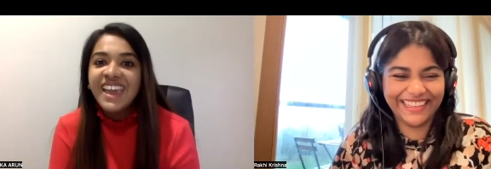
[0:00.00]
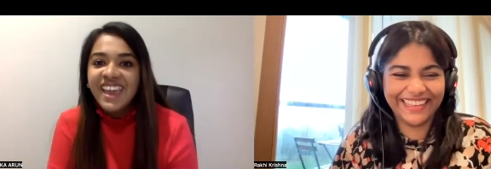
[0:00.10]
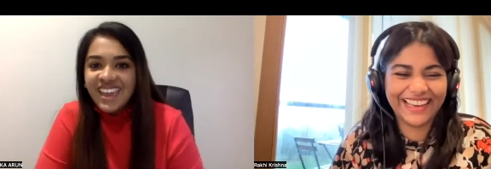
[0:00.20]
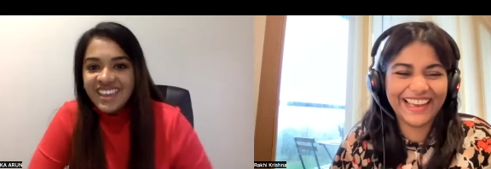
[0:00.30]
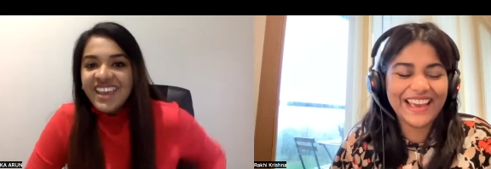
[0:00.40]

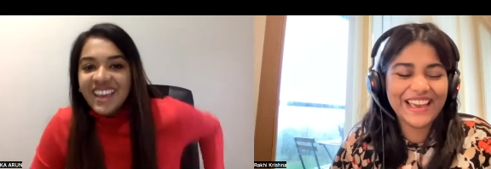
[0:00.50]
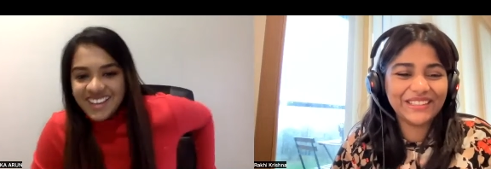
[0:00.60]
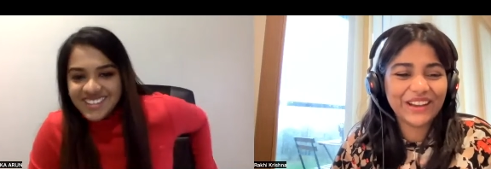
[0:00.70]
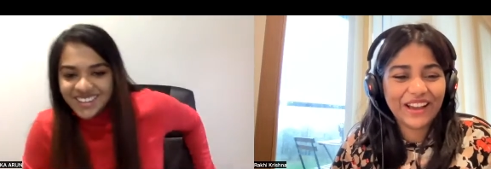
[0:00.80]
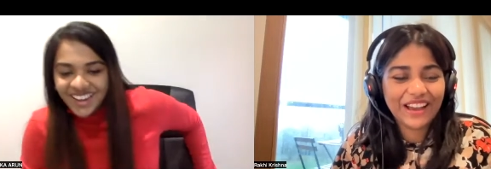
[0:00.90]
Speaker 1: yeah.
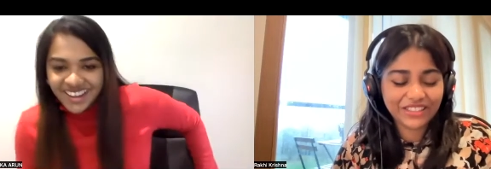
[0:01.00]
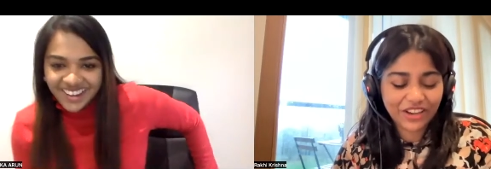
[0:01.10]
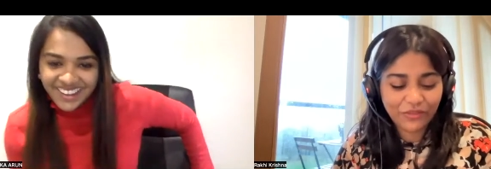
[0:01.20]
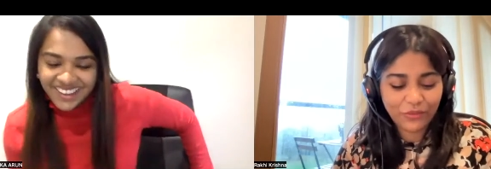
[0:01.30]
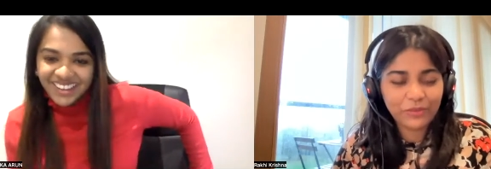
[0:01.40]
so,
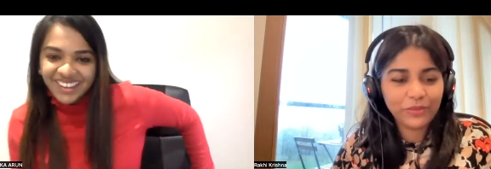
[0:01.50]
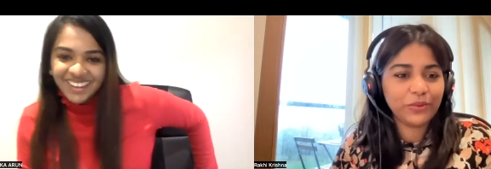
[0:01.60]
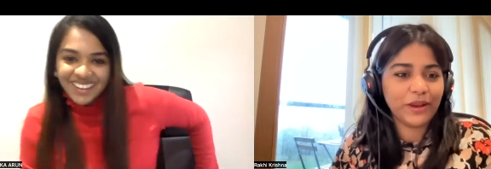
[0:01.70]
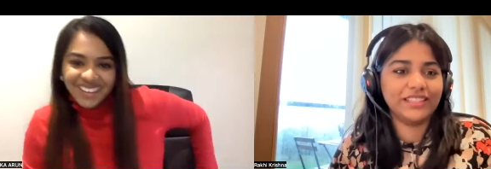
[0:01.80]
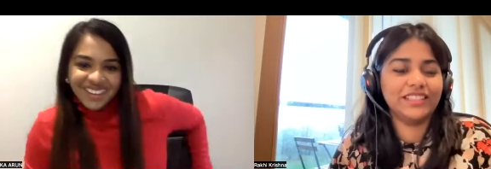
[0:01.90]
so one
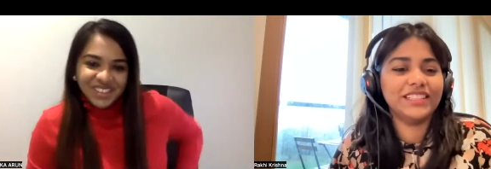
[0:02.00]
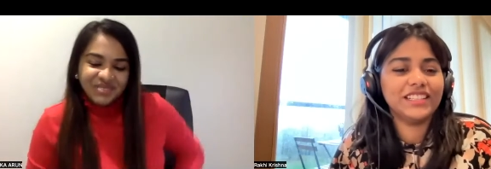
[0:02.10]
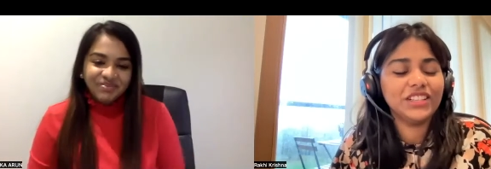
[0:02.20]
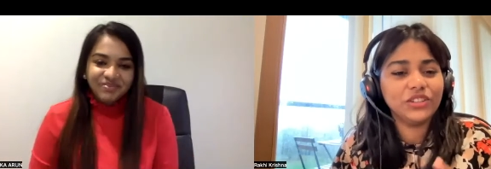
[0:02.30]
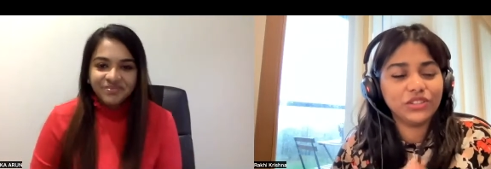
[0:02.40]
more question
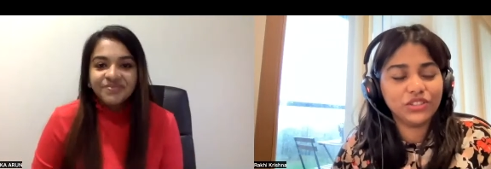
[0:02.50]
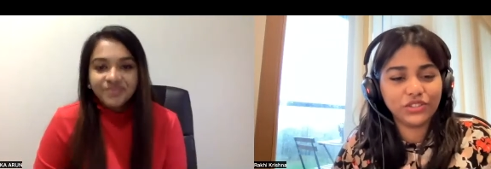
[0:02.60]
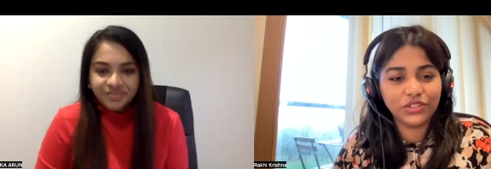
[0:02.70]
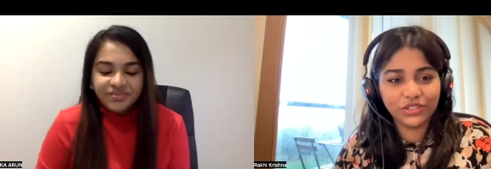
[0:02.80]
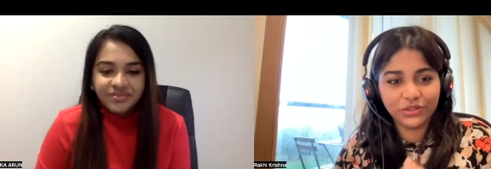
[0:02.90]
did you, did
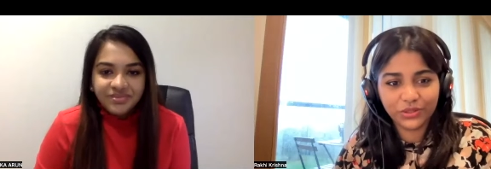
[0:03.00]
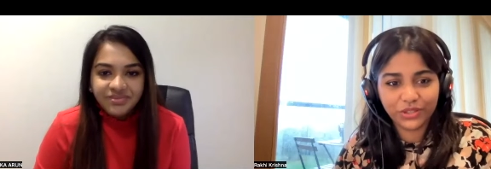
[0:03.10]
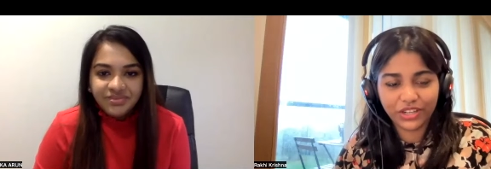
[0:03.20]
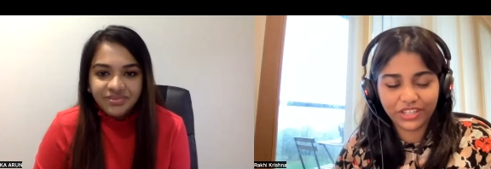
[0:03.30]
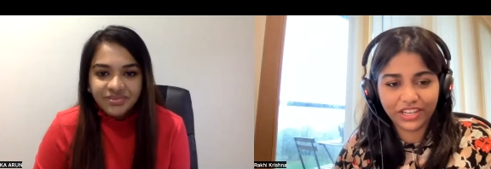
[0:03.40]
you do
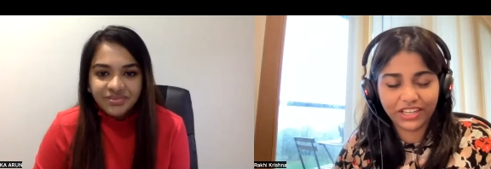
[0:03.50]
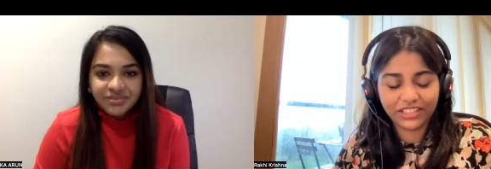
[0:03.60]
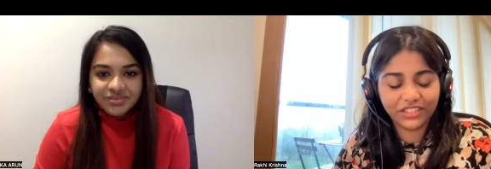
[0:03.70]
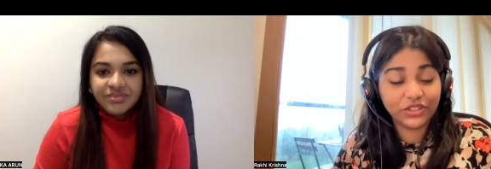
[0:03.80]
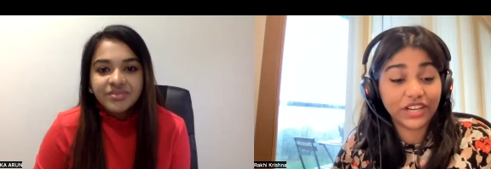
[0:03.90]
your
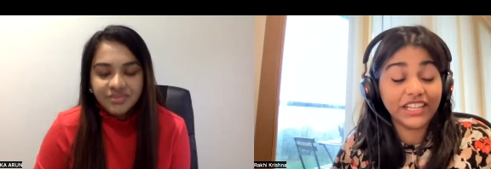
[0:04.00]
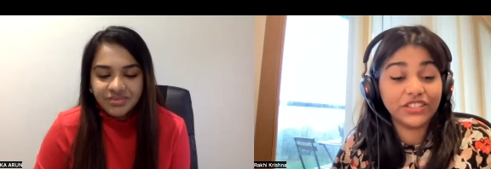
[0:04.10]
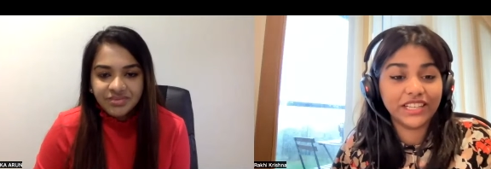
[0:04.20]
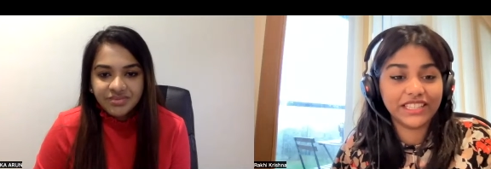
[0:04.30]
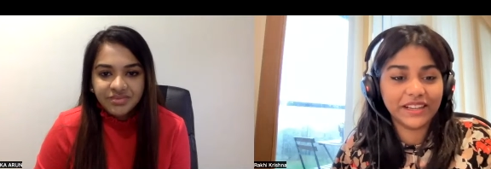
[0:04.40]
uh, did you
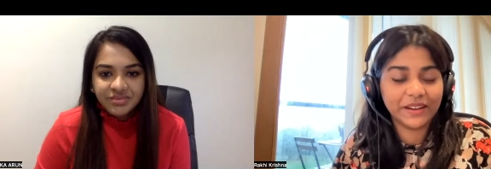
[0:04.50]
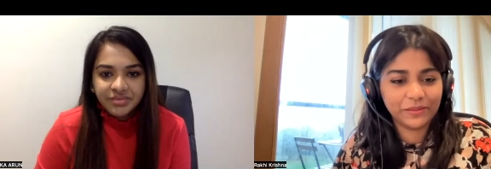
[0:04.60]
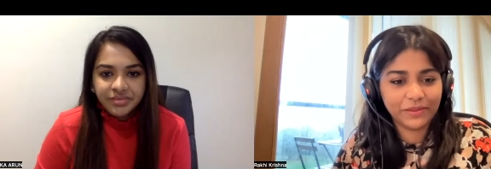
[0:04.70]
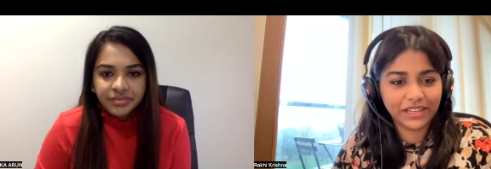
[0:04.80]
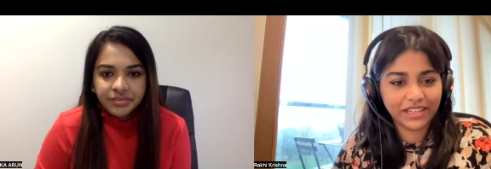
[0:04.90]
write your
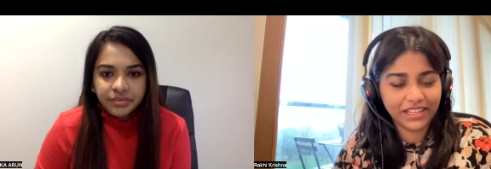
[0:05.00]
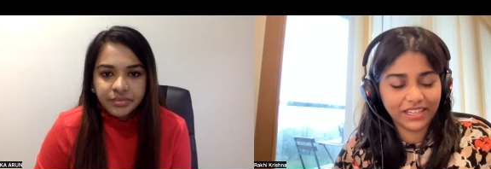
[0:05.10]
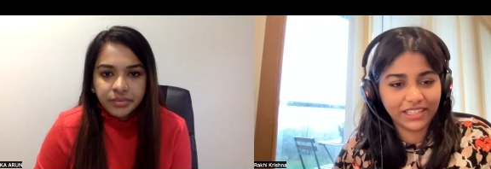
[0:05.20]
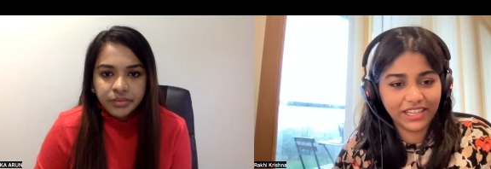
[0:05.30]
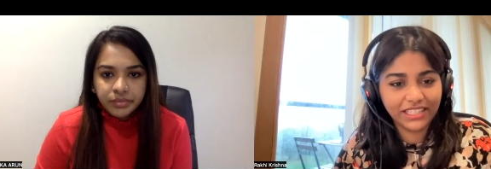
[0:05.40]
exam uh,
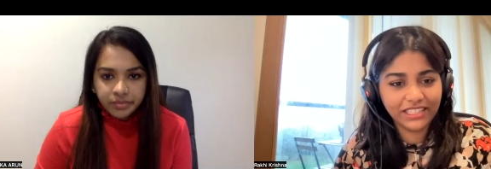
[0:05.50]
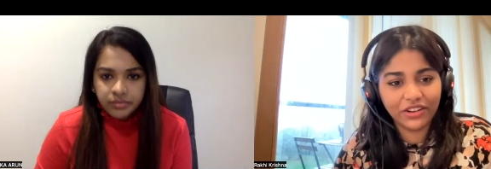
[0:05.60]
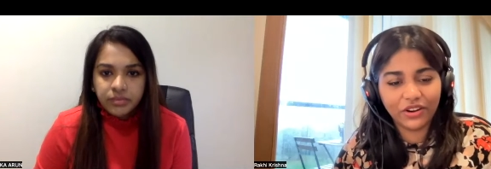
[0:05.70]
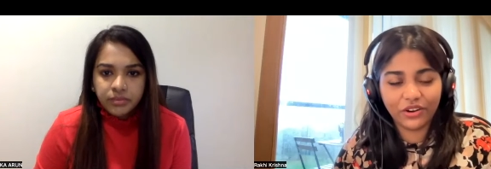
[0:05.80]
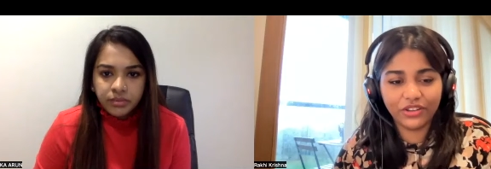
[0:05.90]
in
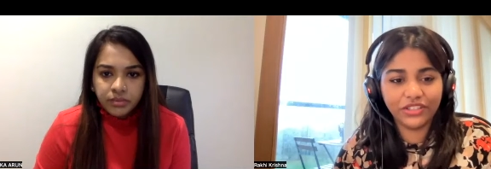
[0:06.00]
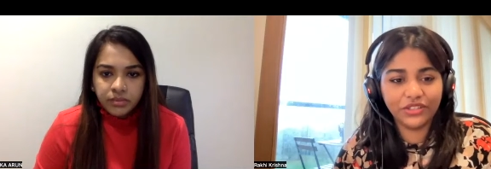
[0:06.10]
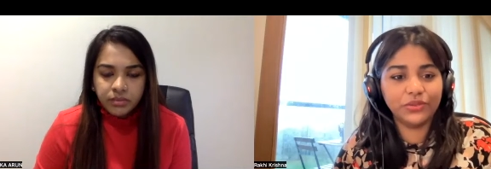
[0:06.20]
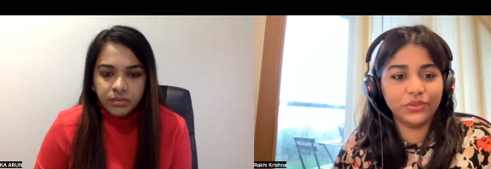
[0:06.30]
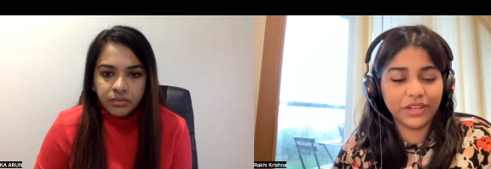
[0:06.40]
india or
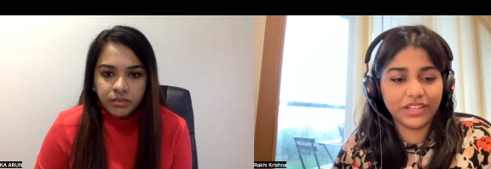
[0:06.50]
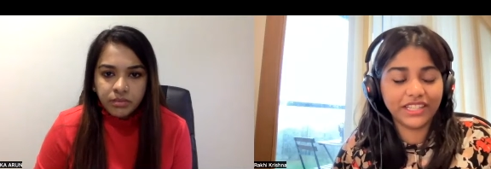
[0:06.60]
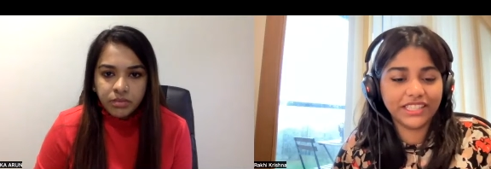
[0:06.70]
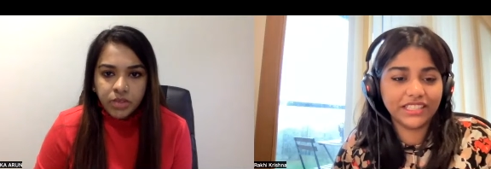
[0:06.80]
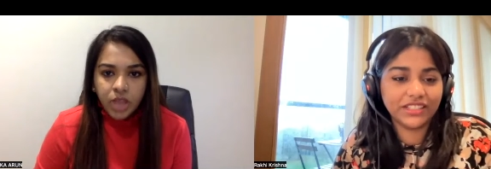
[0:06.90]
did you go and
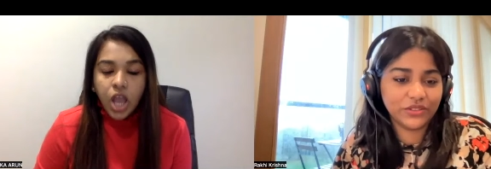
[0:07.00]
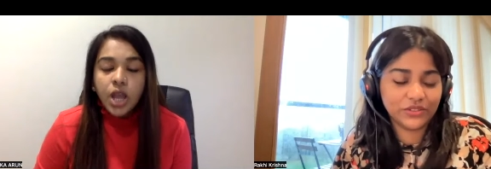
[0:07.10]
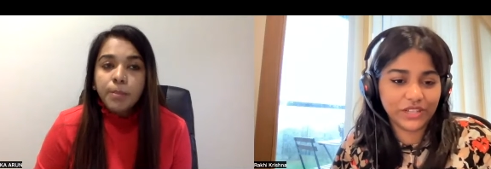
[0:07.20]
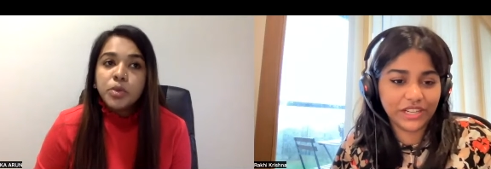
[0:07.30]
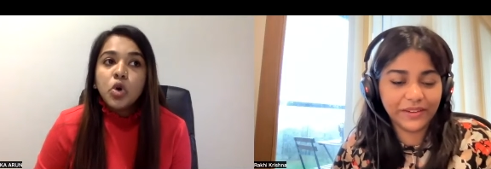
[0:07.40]
write it in uh,
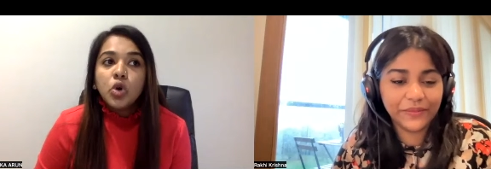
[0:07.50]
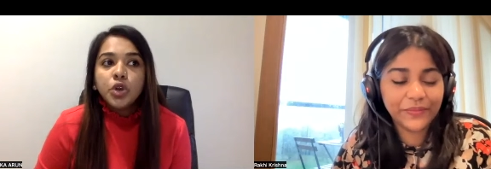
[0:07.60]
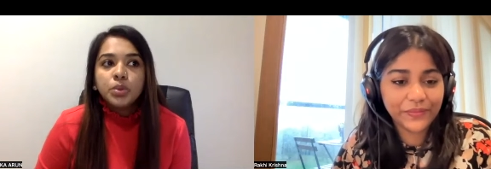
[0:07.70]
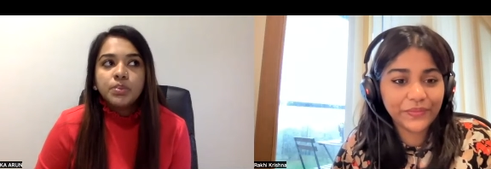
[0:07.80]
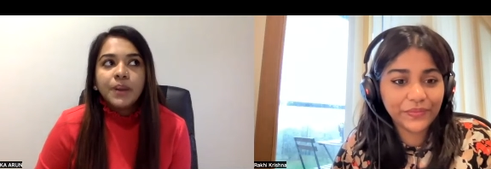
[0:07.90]
australia no,
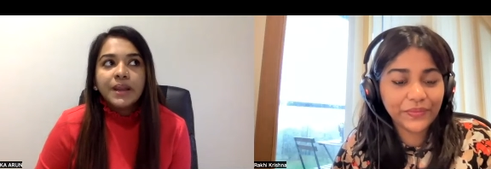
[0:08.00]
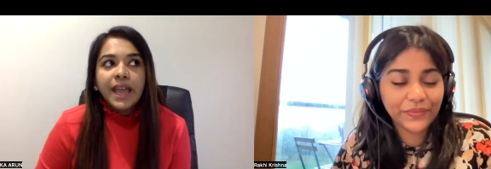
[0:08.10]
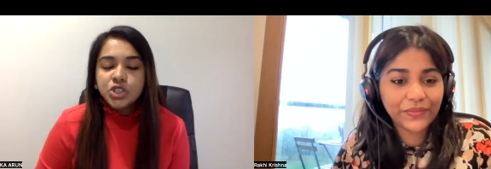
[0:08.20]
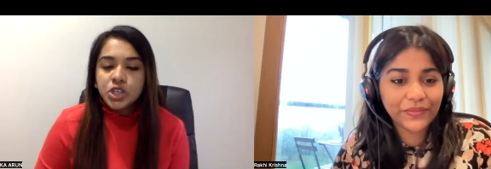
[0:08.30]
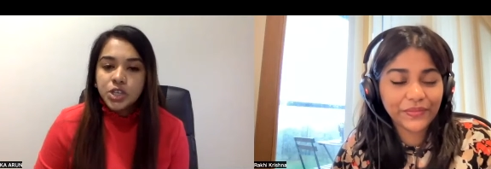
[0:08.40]
you,
Speaker 2: but
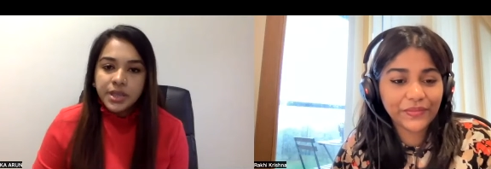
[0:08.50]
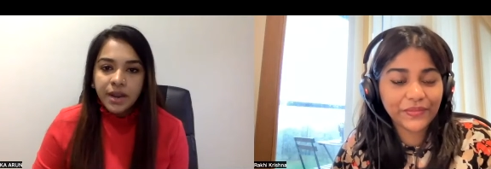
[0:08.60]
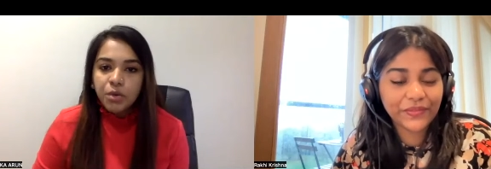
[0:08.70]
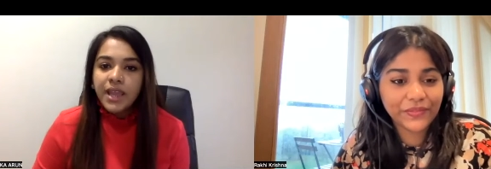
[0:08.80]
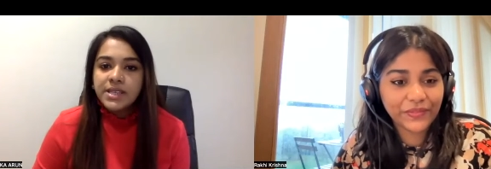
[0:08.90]
actually you
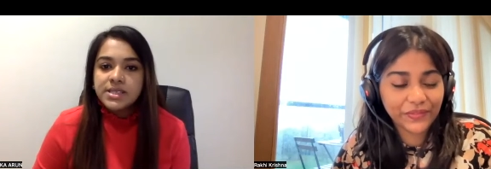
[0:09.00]
can write